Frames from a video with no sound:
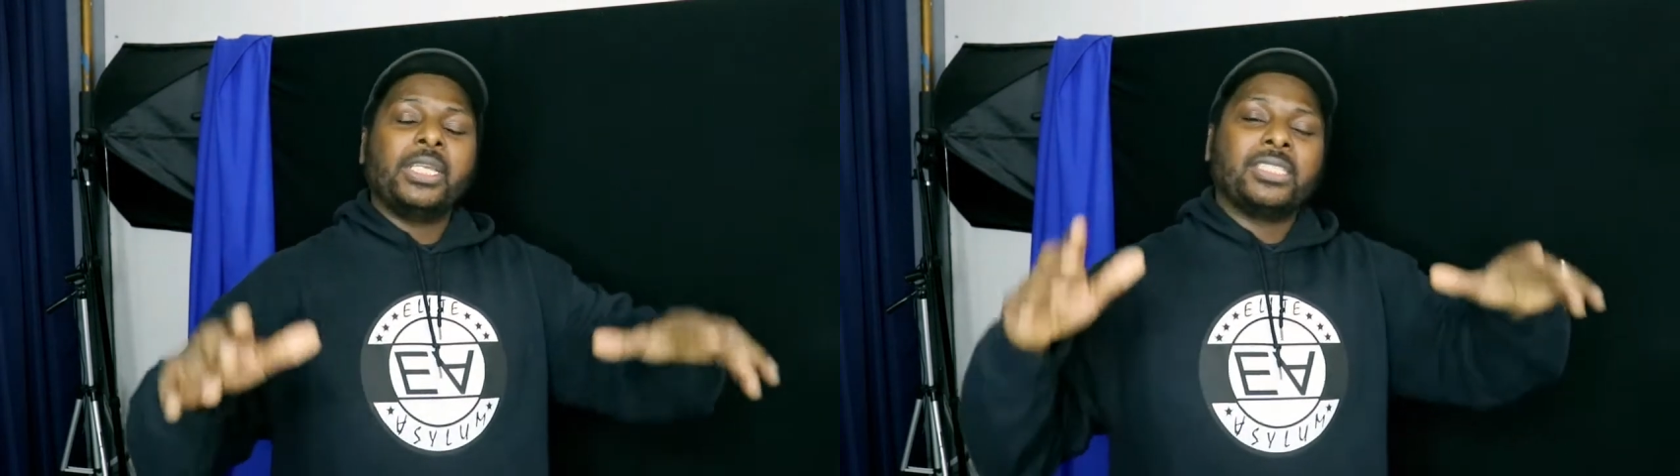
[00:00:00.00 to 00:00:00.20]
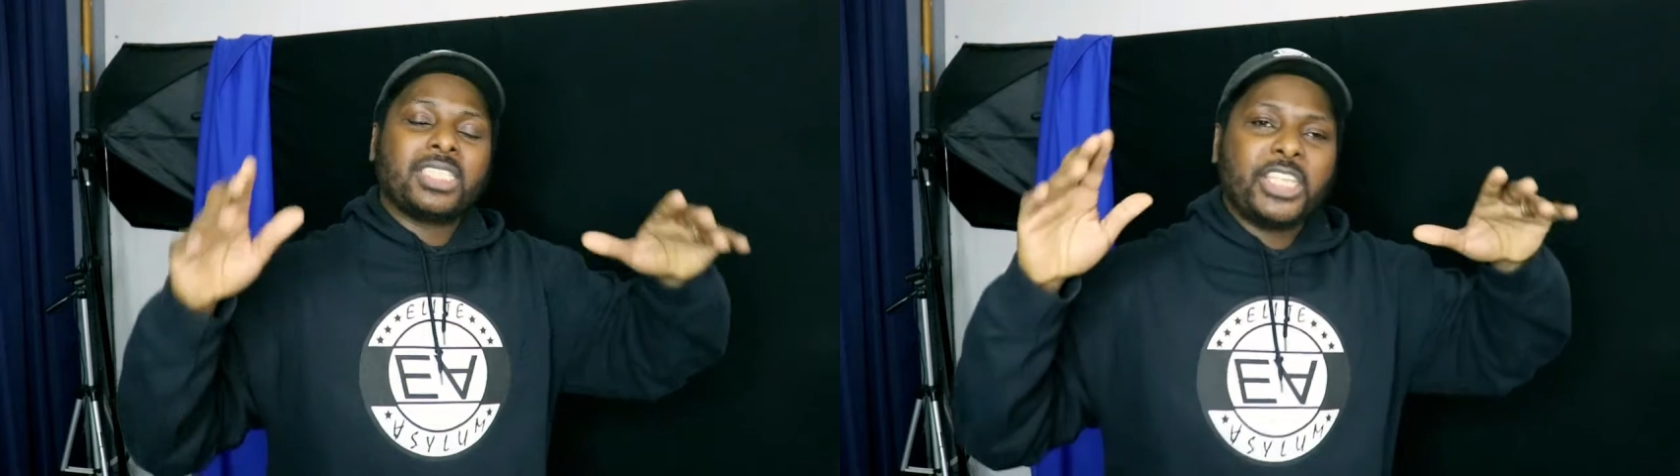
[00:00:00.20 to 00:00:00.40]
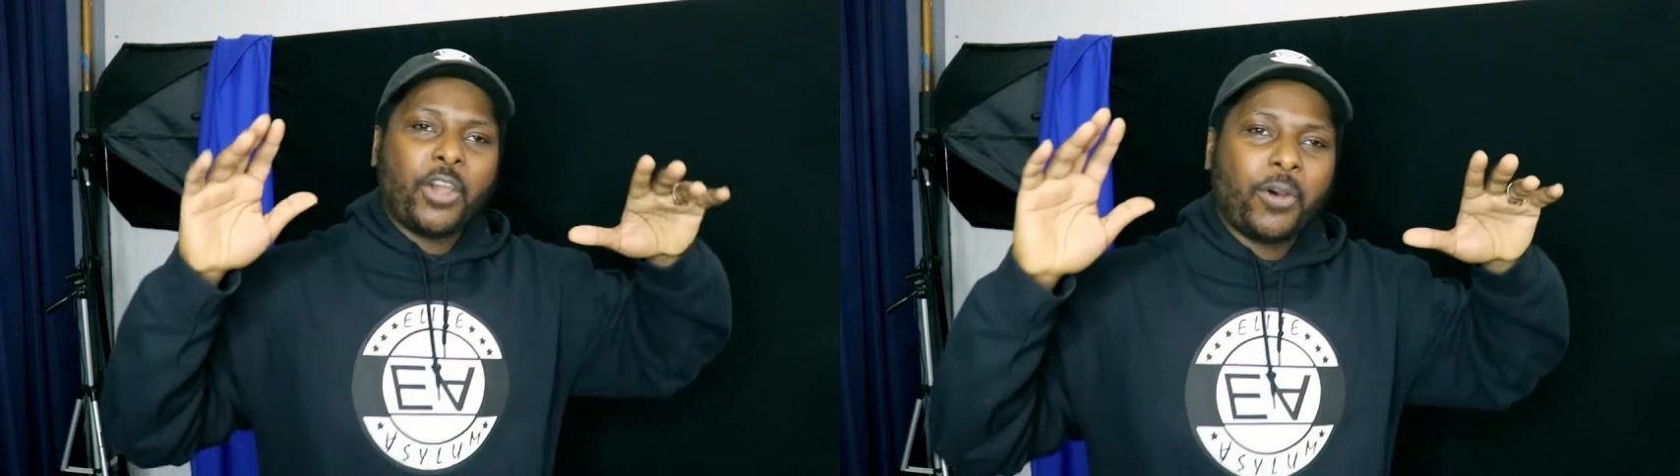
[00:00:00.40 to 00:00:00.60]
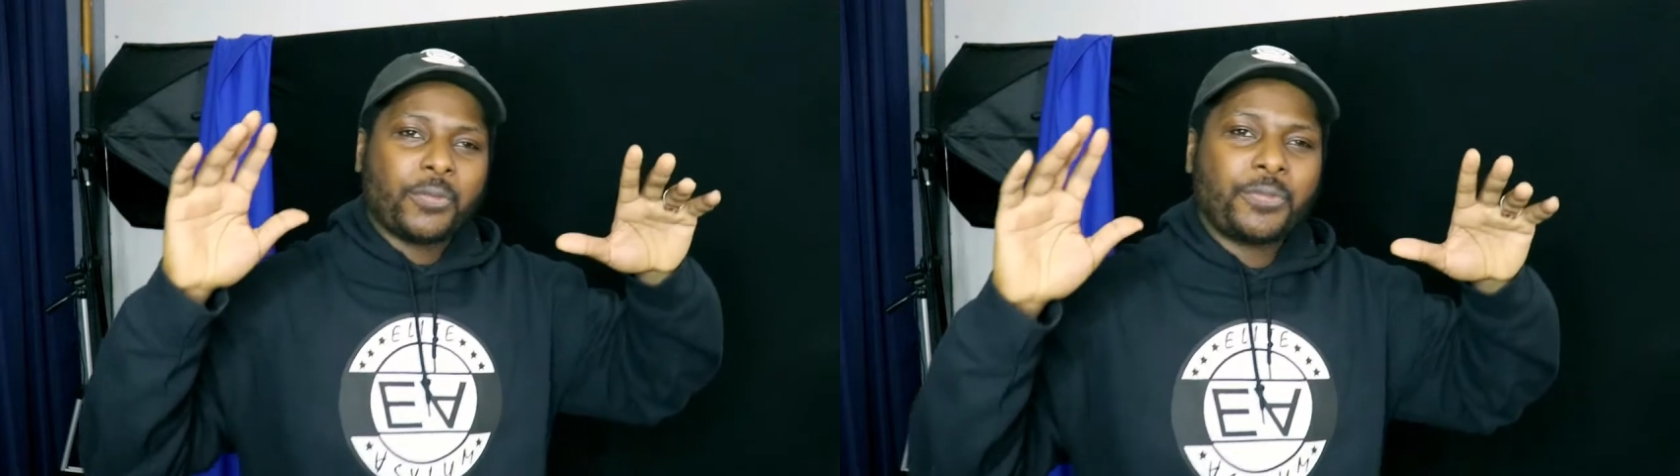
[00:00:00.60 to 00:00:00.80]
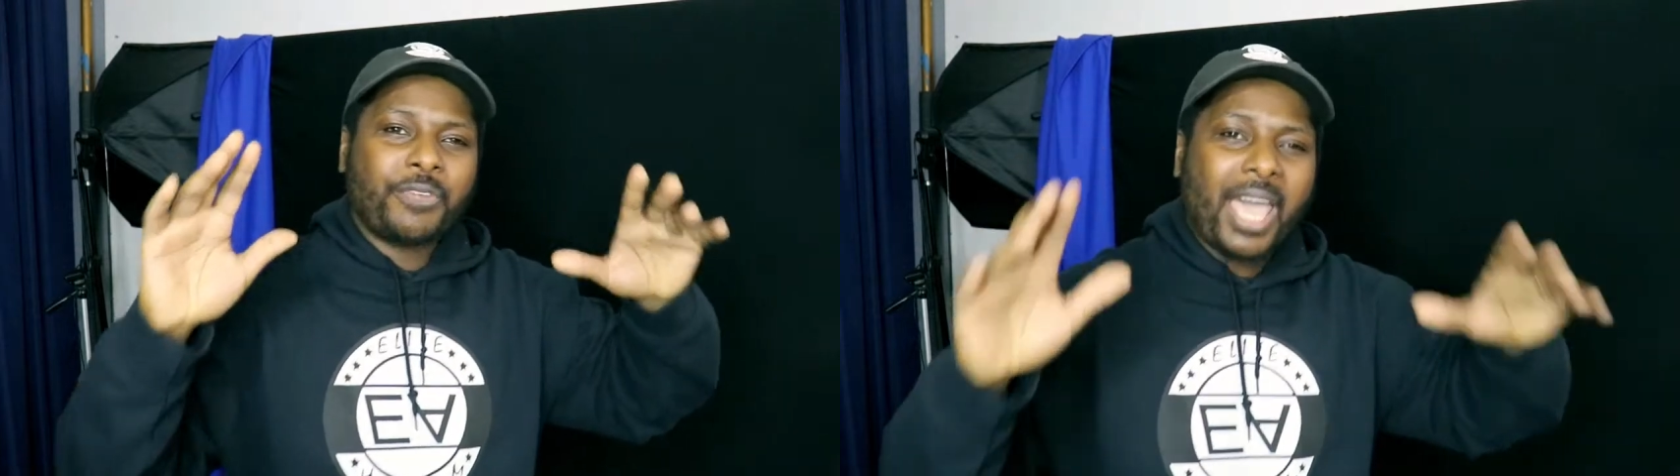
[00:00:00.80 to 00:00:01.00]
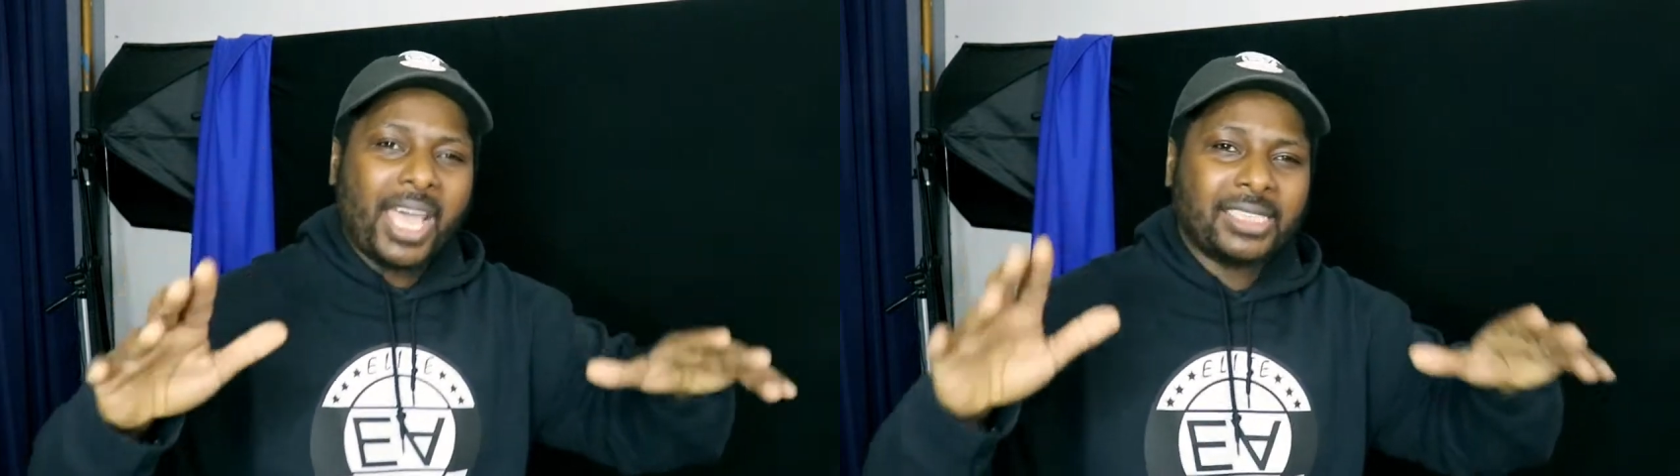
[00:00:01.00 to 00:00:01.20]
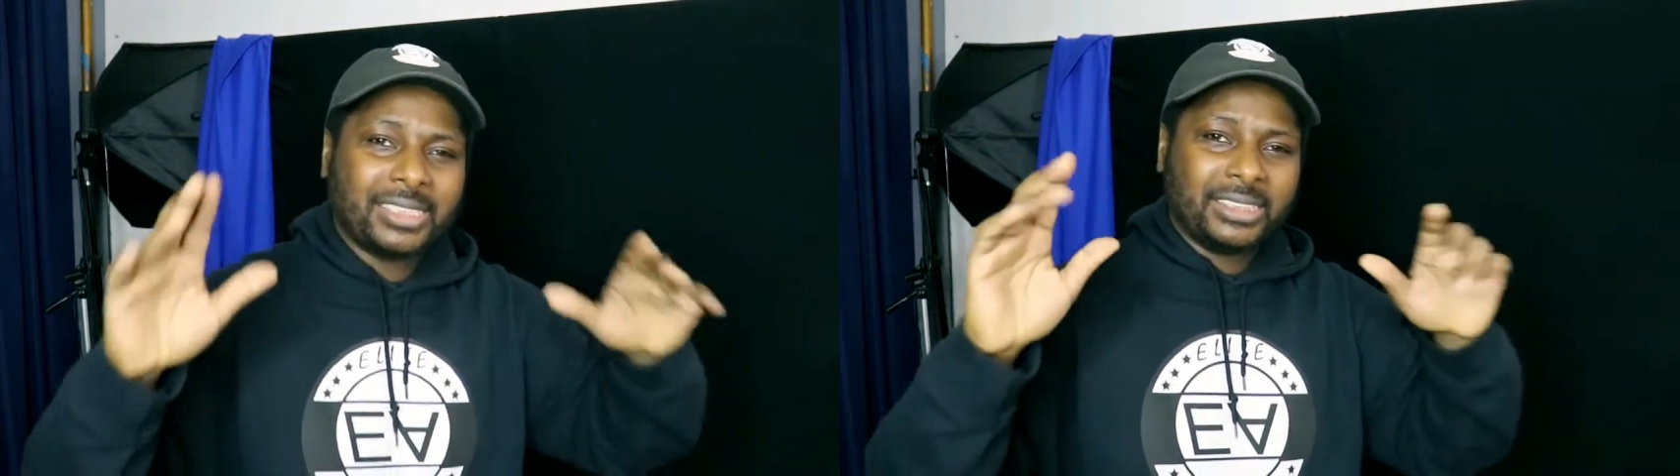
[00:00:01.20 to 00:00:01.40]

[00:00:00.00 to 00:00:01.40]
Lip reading: to see how fast